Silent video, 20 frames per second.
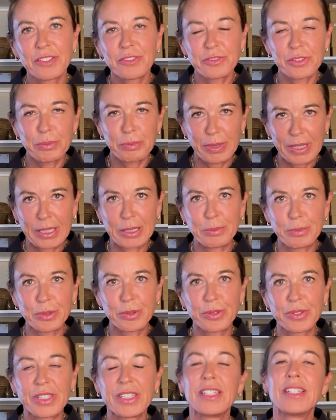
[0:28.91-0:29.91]
for people
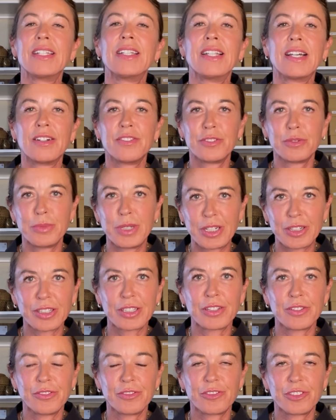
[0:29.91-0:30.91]
that love
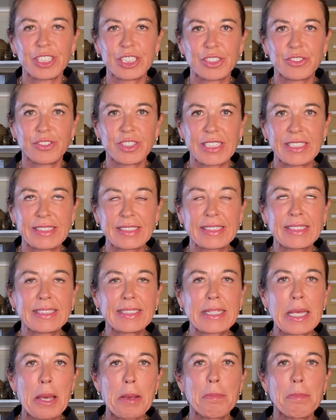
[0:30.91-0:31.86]
American fridge freezers,